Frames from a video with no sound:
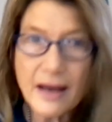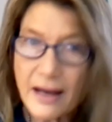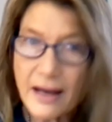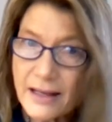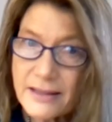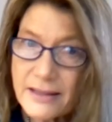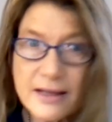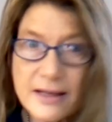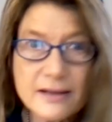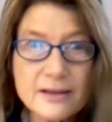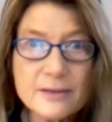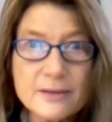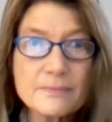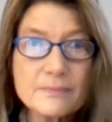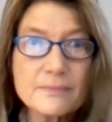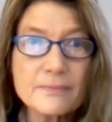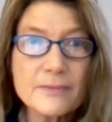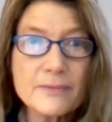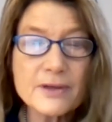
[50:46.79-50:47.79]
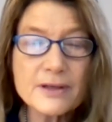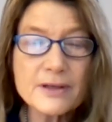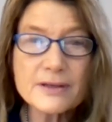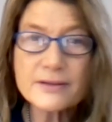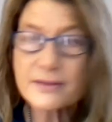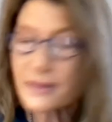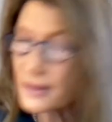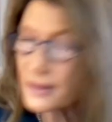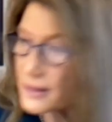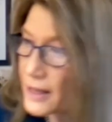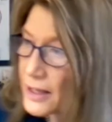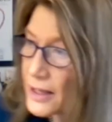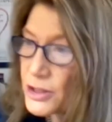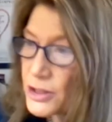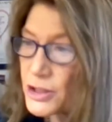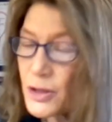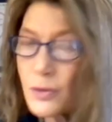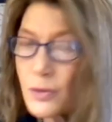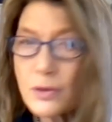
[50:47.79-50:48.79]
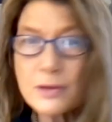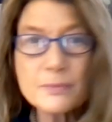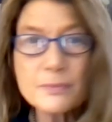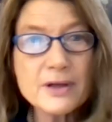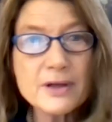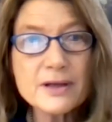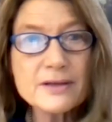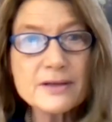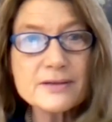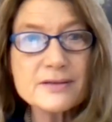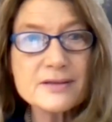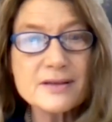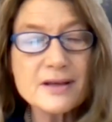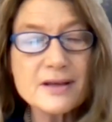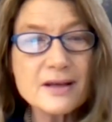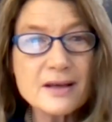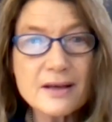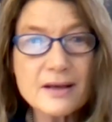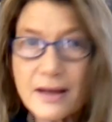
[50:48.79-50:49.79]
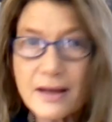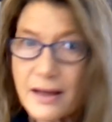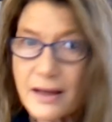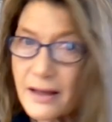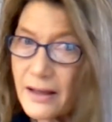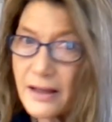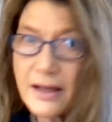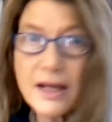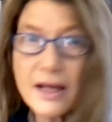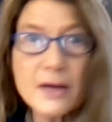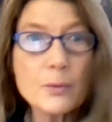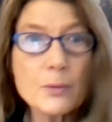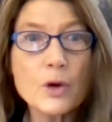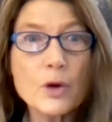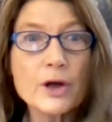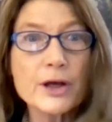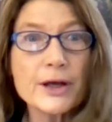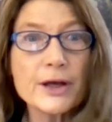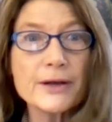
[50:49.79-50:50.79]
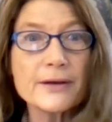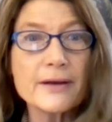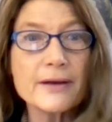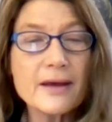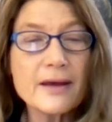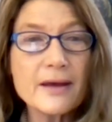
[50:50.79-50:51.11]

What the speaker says: I tell them this and I show them this and it ain't working.